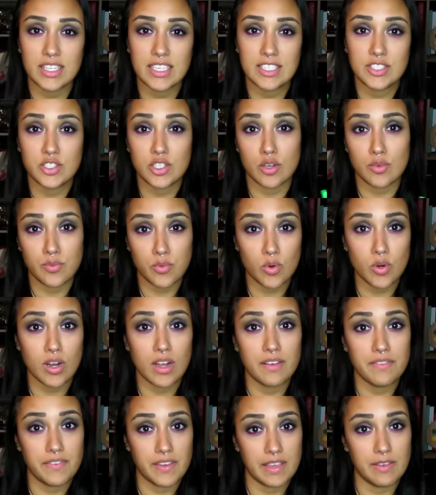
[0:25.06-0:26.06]

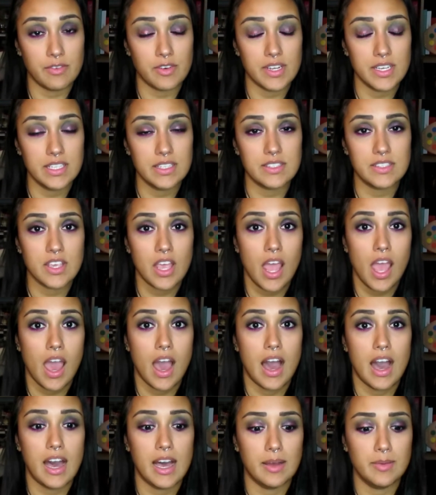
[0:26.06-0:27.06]
Sephora favorites,
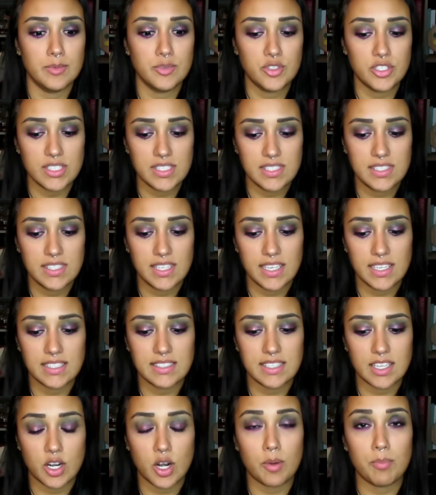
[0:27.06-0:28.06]
just things
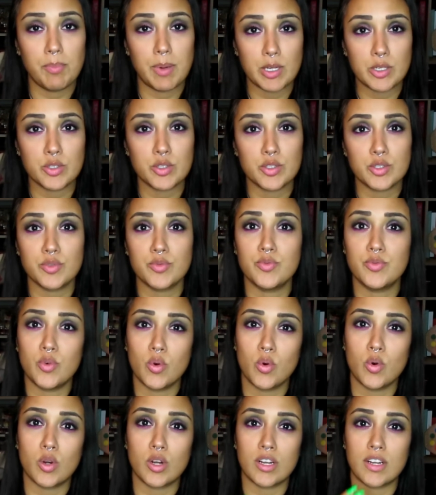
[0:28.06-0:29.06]
that are bundled
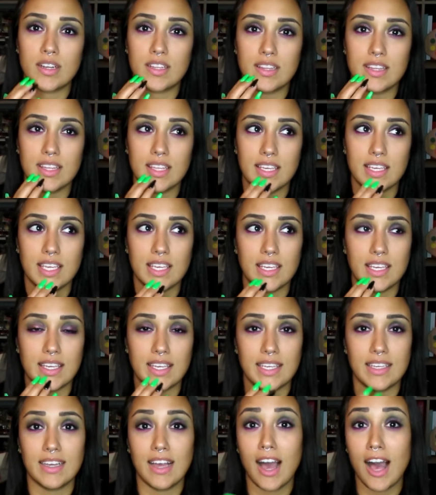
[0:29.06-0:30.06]
for
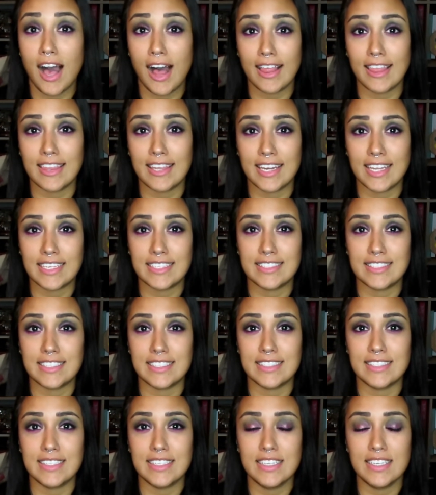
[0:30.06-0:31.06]
the holiday
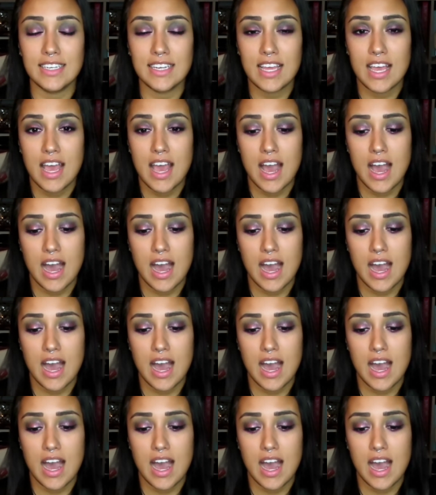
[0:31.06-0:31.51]
season.